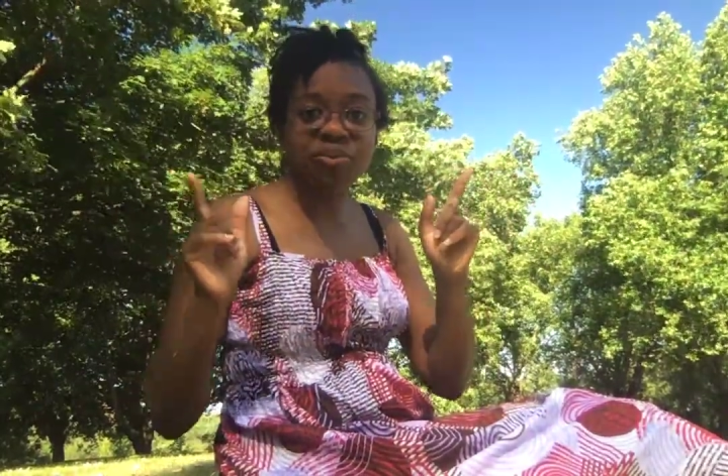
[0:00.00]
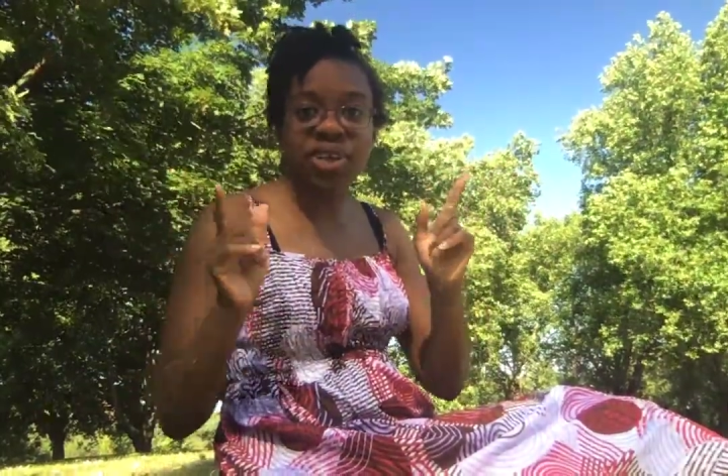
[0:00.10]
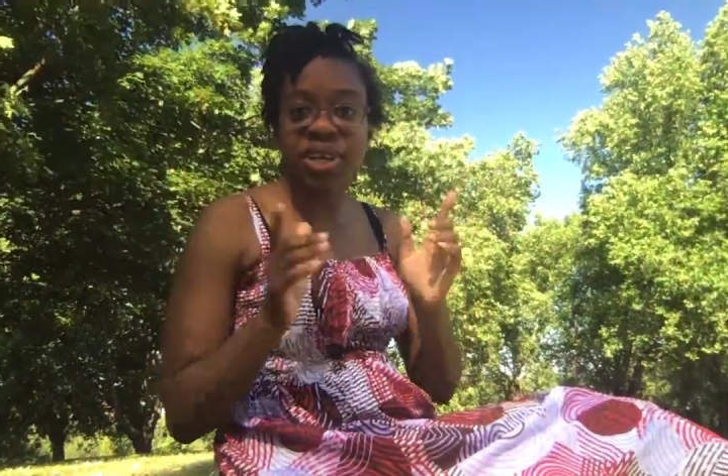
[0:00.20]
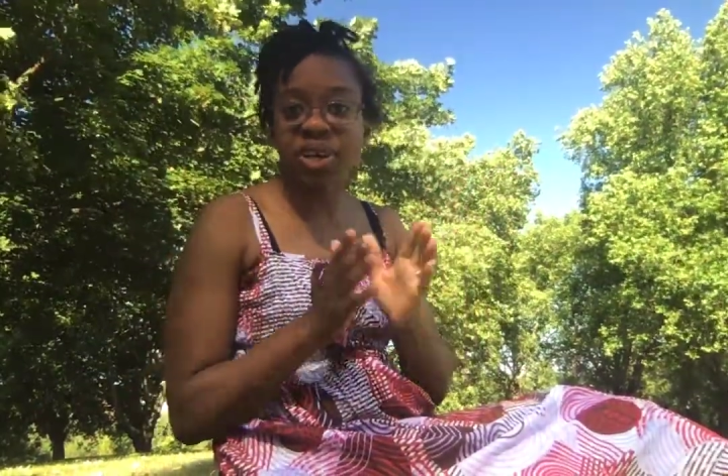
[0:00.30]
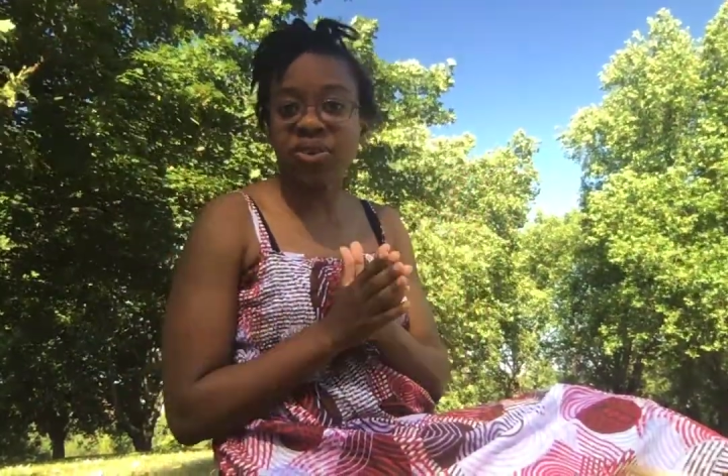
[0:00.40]

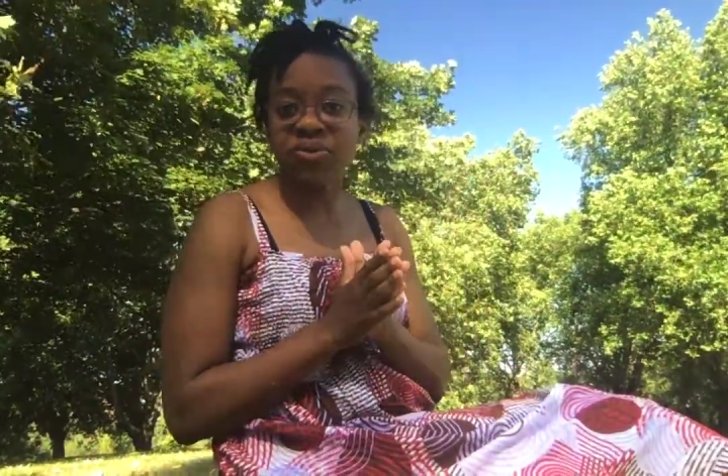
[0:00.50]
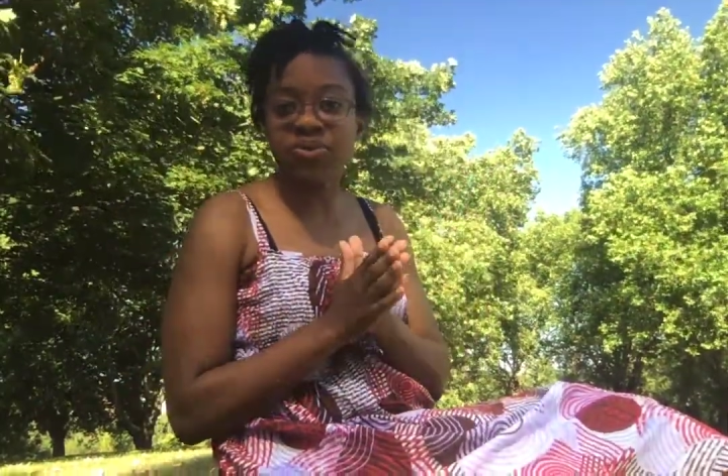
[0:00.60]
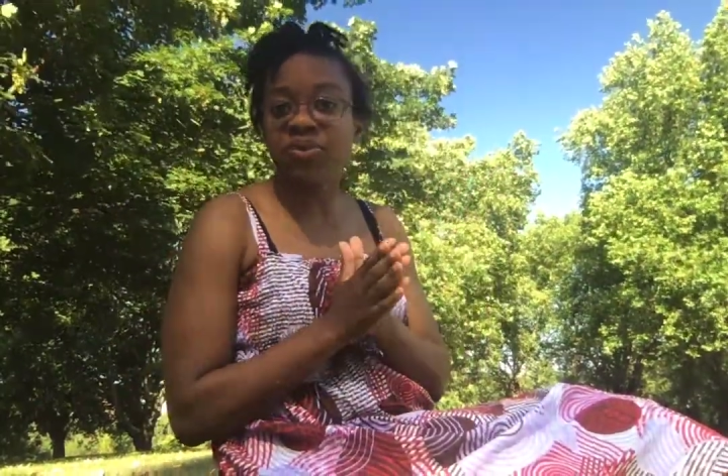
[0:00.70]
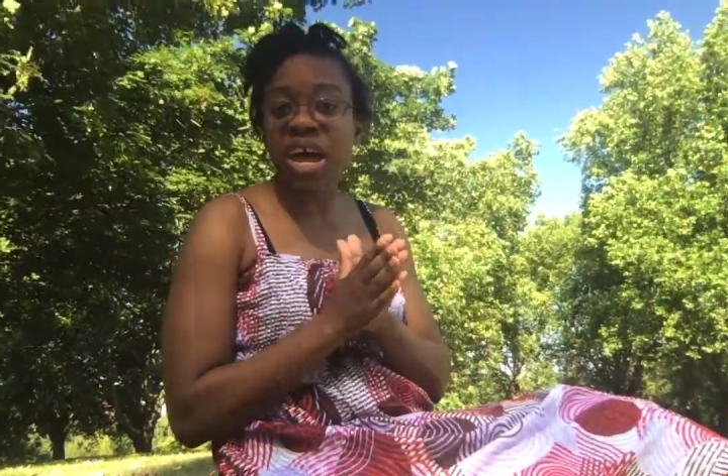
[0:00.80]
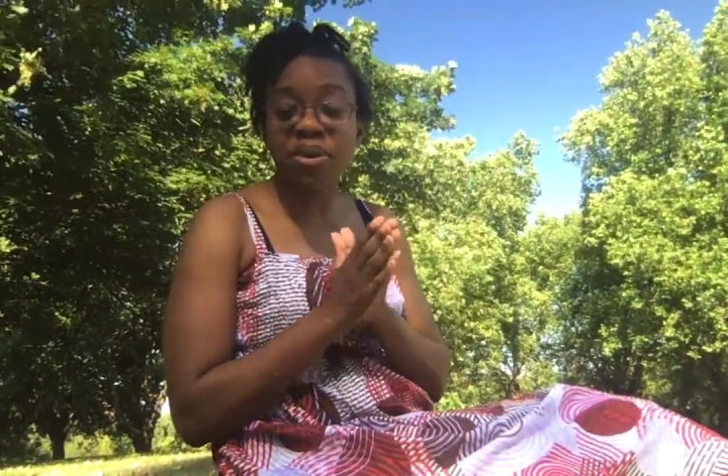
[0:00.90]
you know,
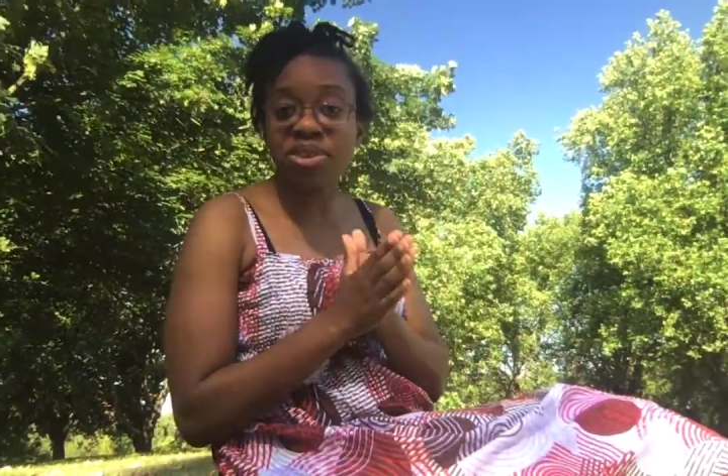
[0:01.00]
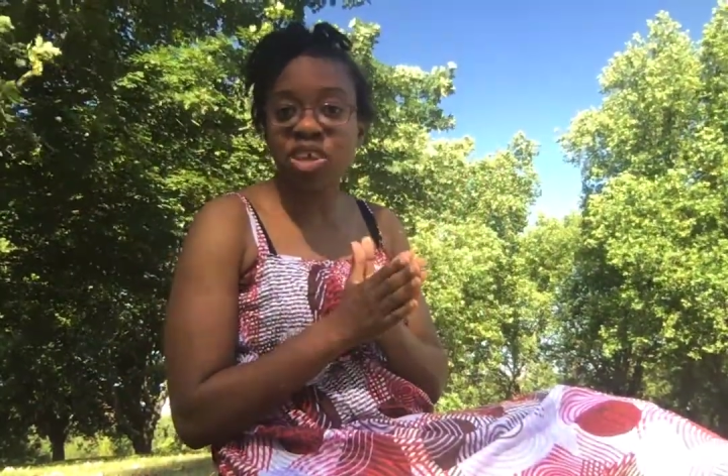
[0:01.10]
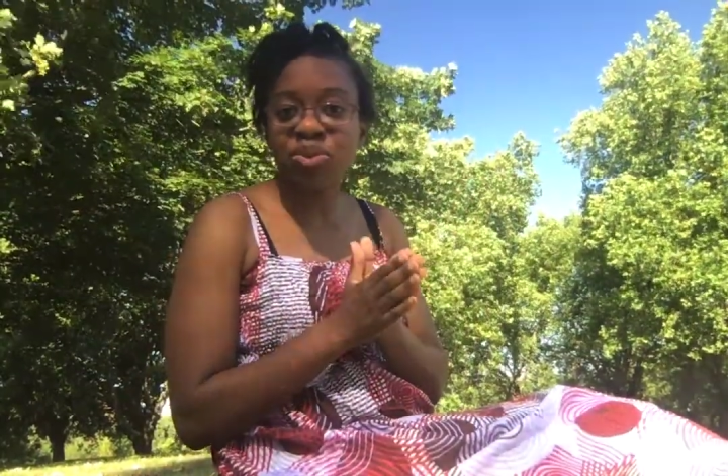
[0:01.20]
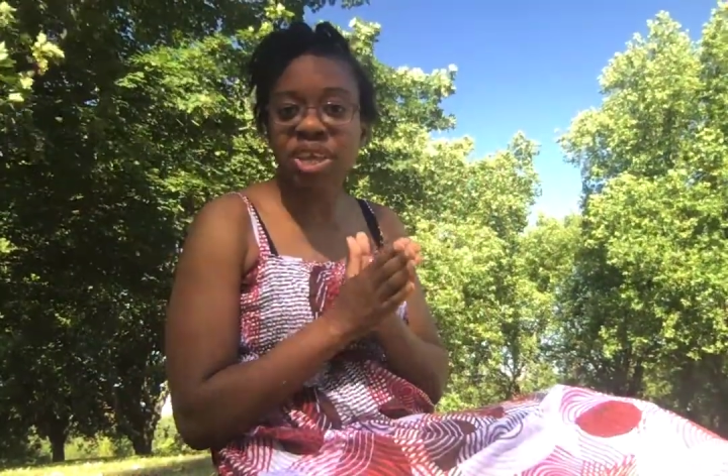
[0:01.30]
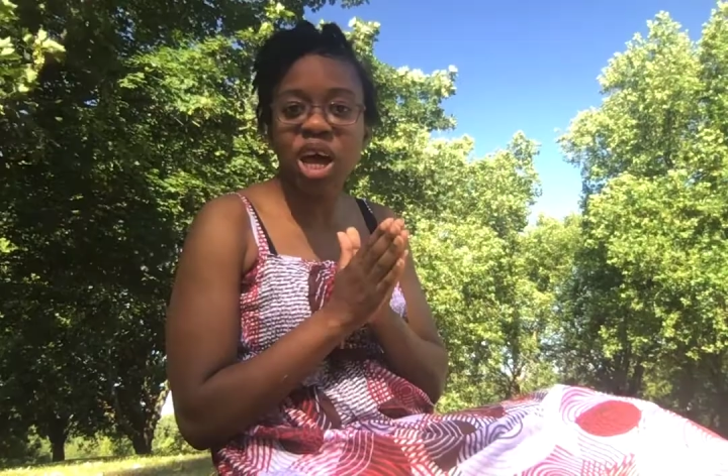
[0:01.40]
for having
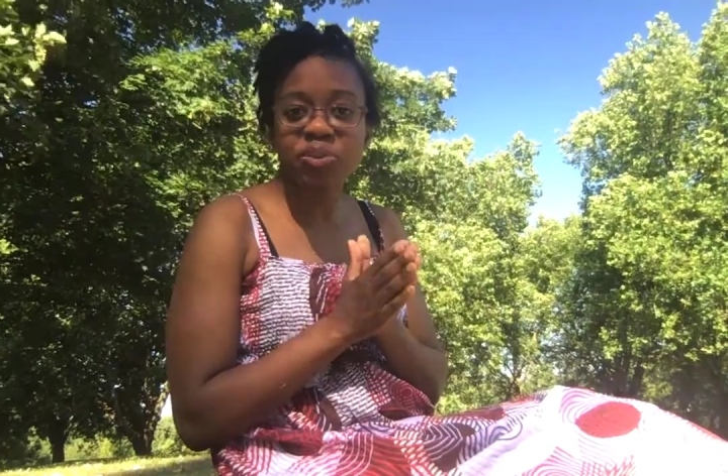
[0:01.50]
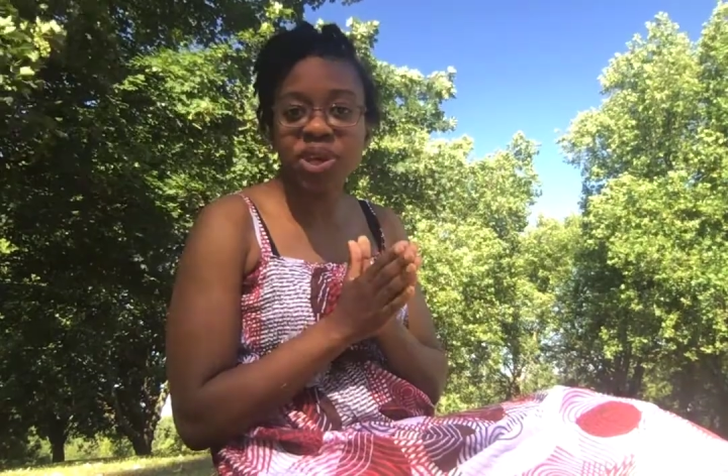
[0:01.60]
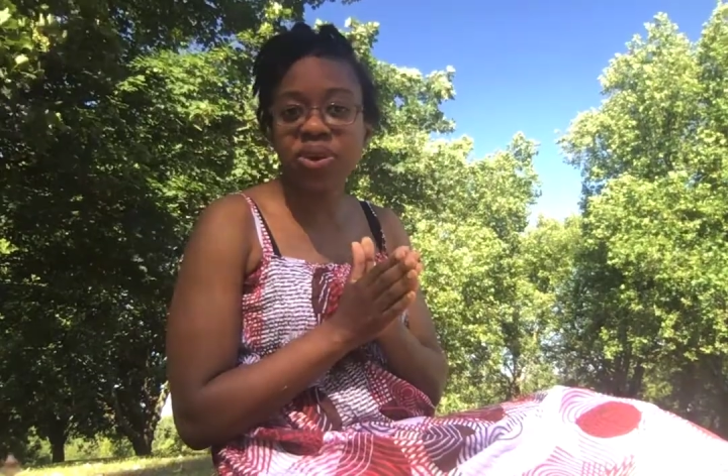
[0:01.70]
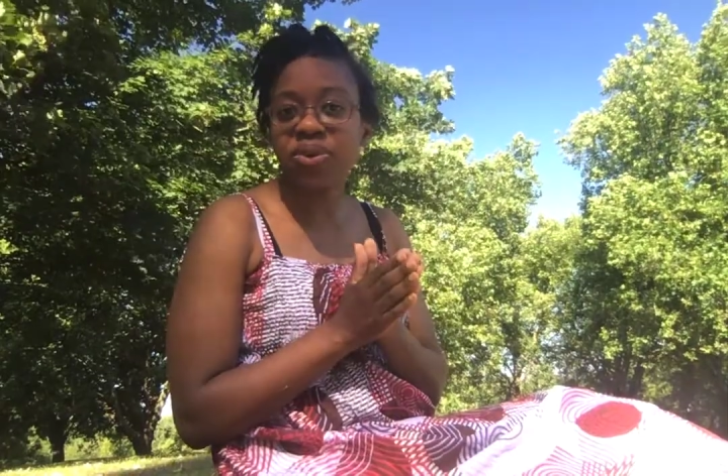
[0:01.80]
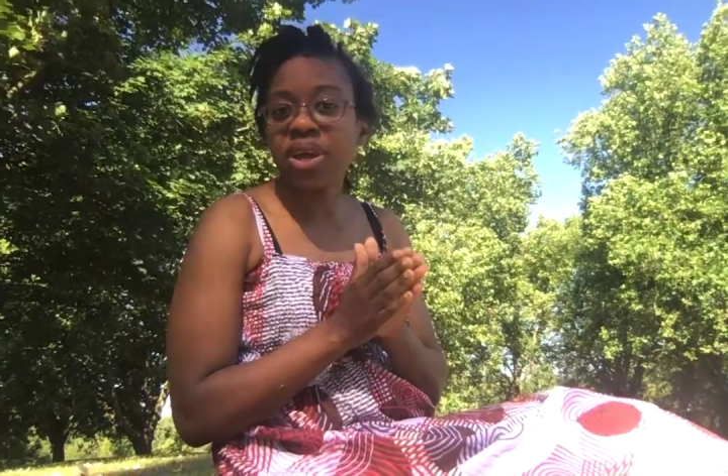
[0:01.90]
someone to help you